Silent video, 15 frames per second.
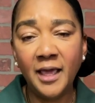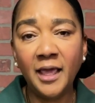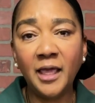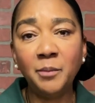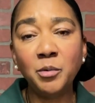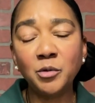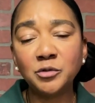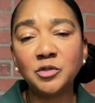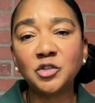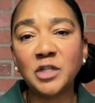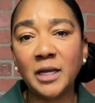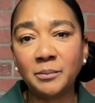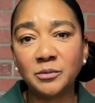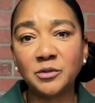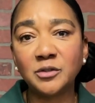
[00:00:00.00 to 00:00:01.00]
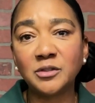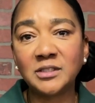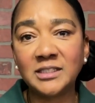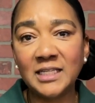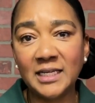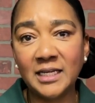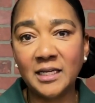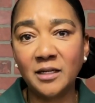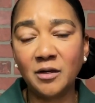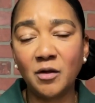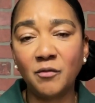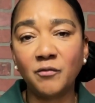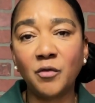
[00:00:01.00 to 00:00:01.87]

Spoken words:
Hebrews chapter 10,